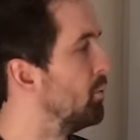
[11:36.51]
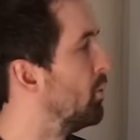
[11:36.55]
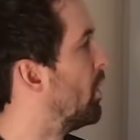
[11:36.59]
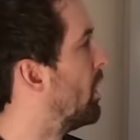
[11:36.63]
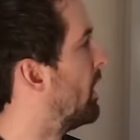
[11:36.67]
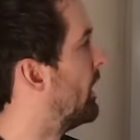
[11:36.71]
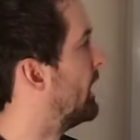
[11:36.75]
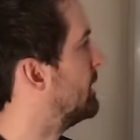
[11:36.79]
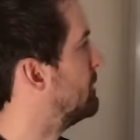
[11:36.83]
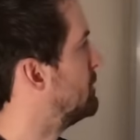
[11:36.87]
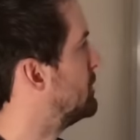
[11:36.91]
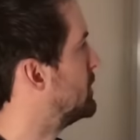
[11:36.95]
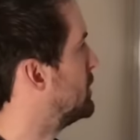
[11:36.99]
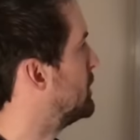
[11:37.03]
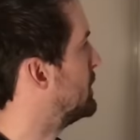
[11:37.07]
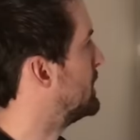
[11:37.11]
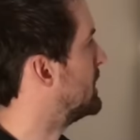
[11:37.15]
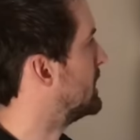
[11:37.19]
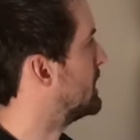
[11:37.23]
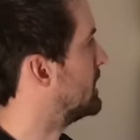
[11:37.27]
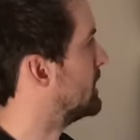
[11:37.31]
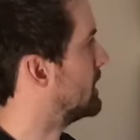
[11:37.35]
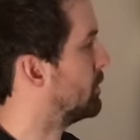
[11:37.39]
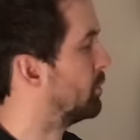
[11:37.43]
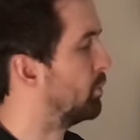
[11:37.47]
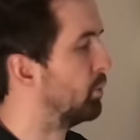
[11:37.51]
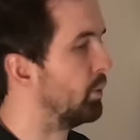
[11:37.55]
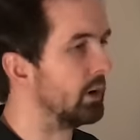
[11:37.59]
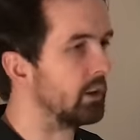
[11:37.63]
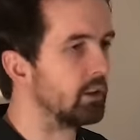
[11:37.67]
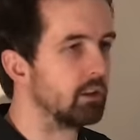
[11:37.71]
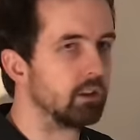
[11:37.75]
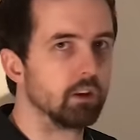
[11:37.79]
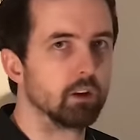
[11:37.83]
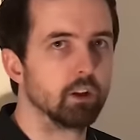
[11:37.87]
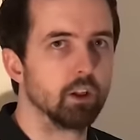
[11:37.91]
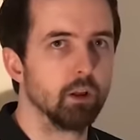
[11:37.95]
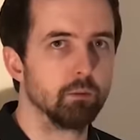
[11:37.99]
what I'm doing with
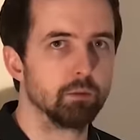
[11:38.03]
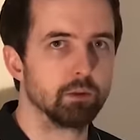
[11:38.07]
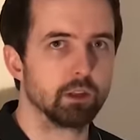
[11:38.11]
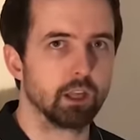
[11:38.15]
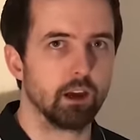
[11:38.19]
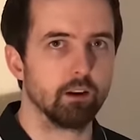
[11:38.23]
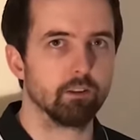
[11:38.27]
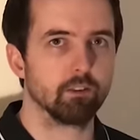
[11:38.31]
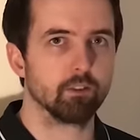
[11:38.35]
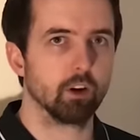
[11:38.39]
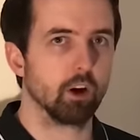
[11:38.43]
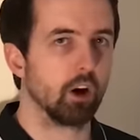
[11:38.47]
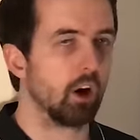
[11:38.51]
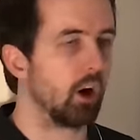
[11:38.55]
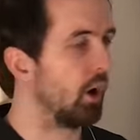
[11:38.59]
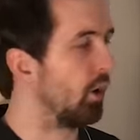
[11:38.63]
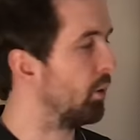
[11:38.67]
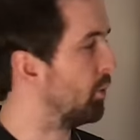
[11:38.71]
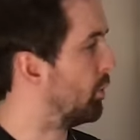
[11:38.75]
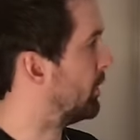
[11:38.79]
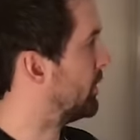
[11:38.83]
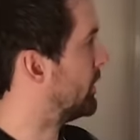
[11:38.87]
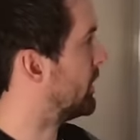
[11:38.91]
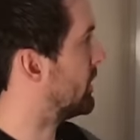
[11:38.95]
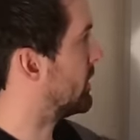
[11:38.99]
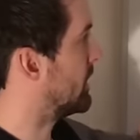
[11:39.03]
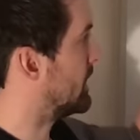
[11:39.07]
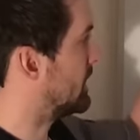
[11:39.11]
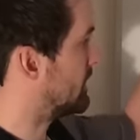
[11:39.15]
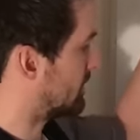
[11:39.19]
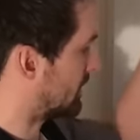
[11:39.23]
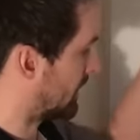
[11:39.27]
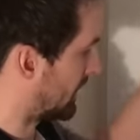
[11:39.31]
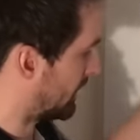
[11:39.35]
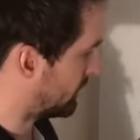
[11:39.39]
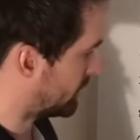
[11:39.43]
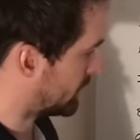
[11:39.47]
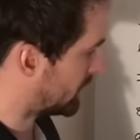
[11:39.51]
the clubs that I've got, what the things that